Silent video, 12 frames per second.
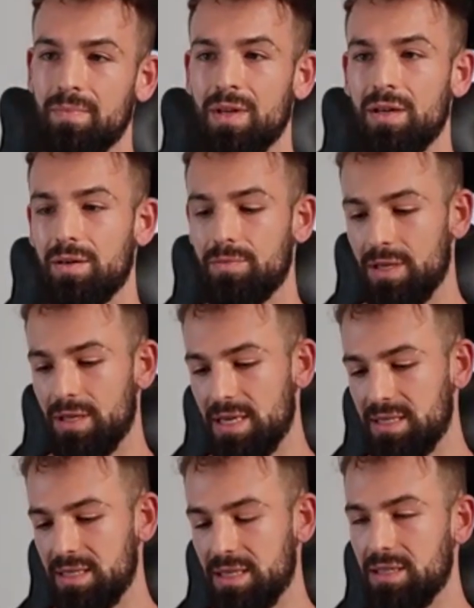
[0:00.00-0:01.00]

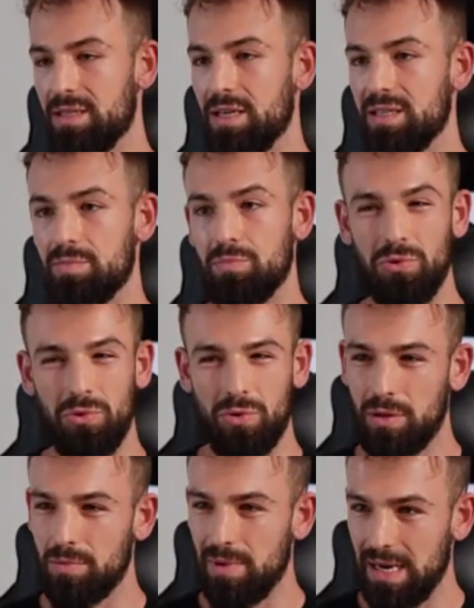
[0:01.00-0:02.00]
realizing it takes
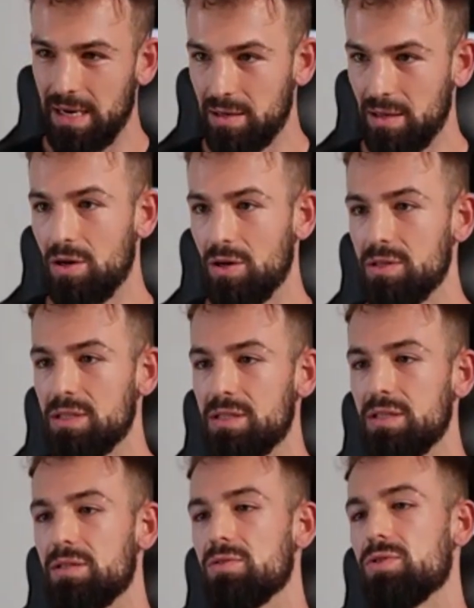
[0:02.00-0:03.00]
brutal, radical
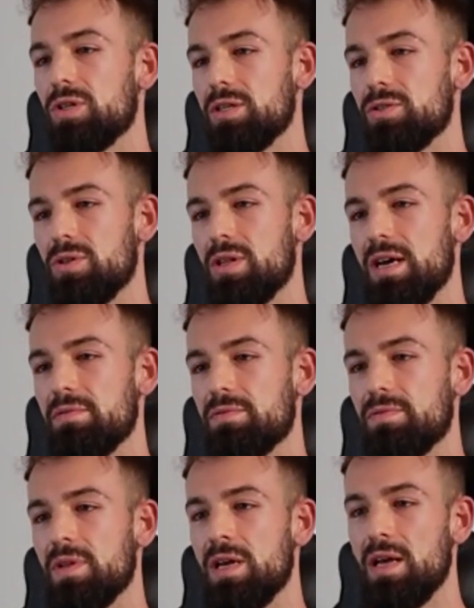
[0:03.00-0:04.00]
honesty to change your life,
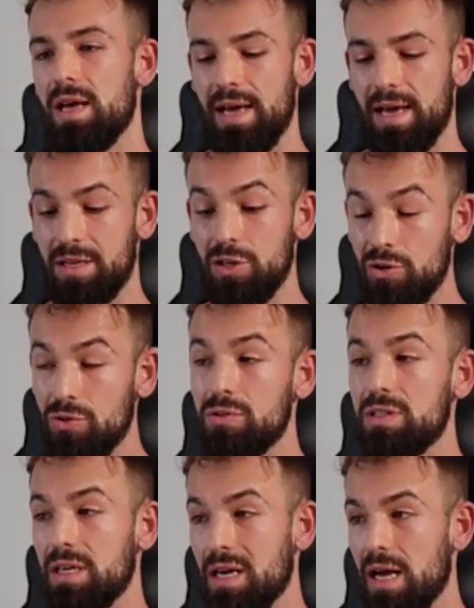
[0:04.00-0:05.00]
and
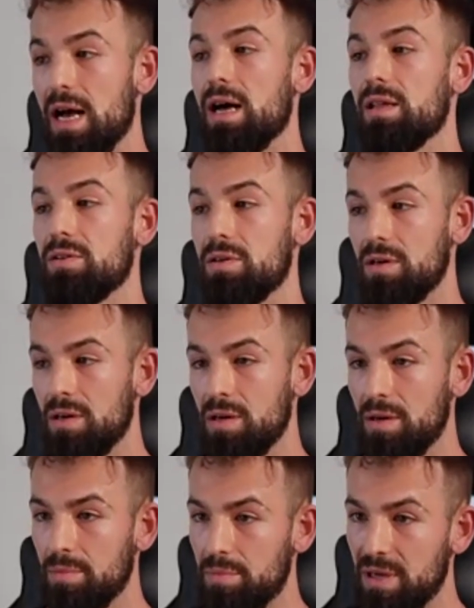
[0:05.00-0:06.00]
using other
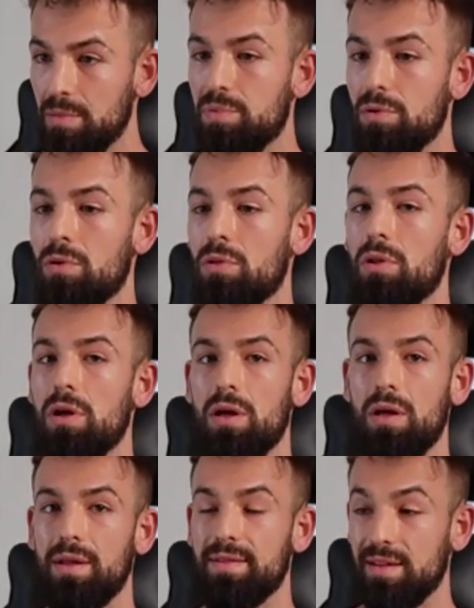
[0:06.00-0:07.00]
people
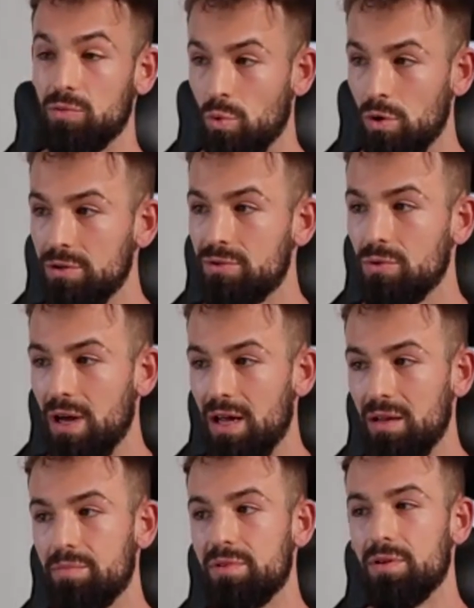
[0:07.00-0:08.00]
that want to
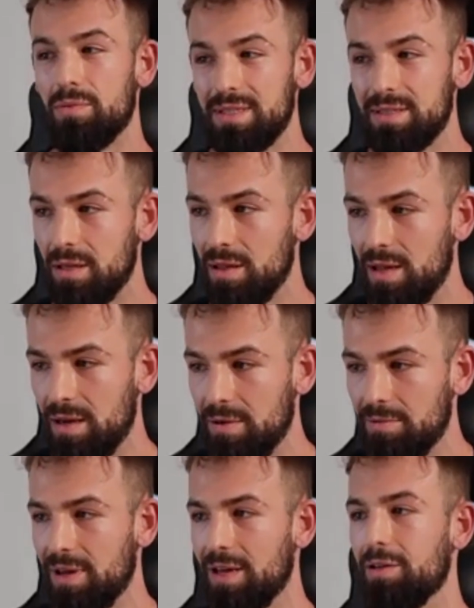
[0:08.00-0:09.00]
help. There is a lot
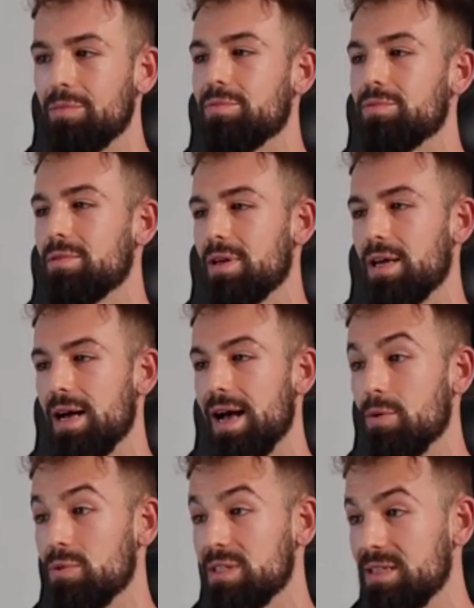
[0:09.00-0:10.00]
of help. I
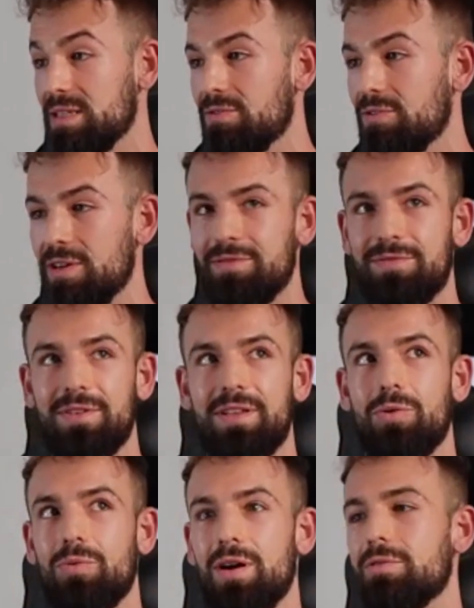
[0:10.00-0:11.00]
was never even
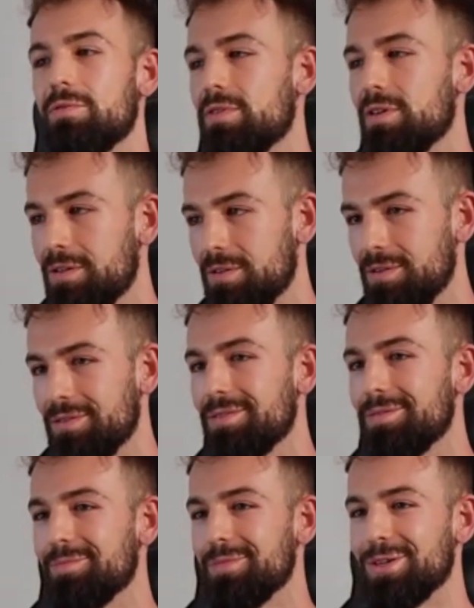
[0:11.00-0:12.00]
aware of it
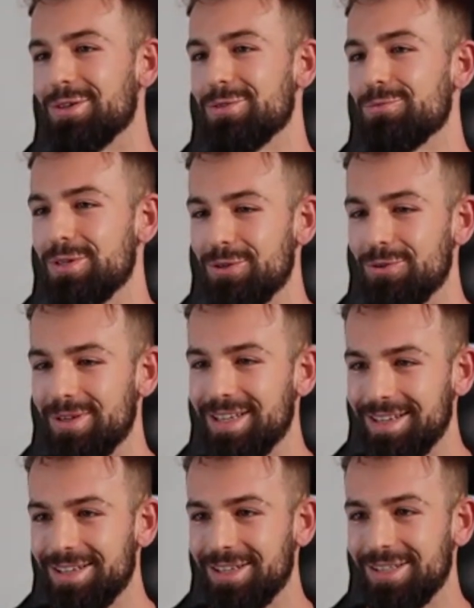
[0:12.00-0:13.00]
because when you're
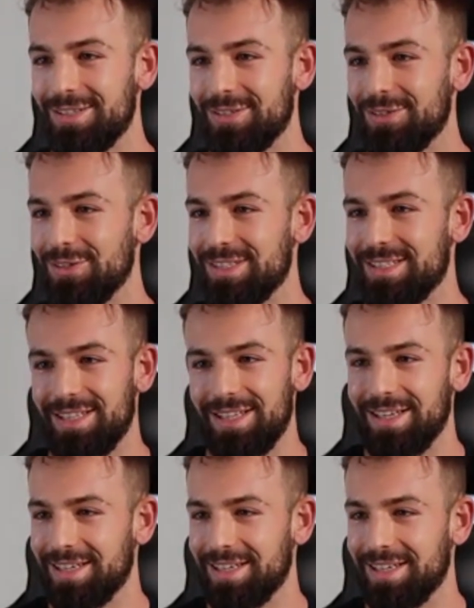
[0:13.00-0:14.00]
in it, it's like